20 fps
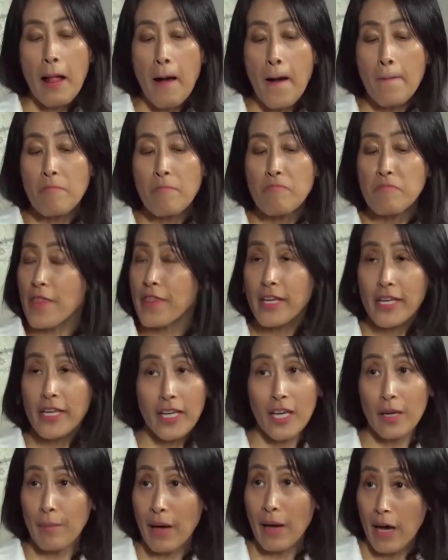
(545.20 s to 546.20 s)
Um,
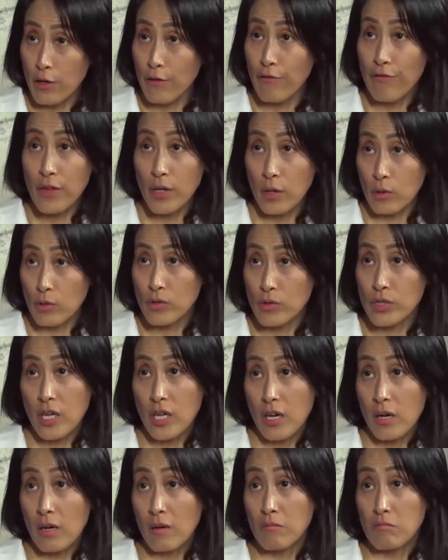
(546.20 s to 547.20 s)
nothing came out of
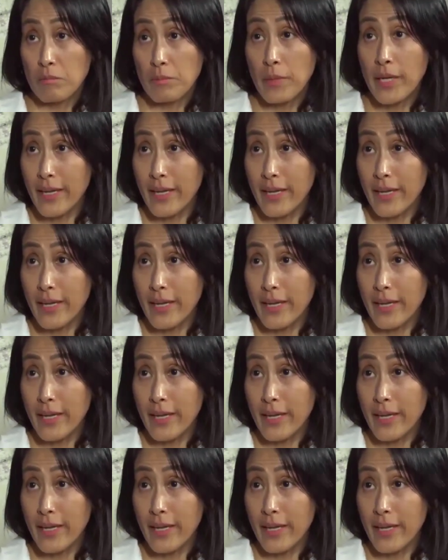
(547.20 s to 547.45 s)
those uh,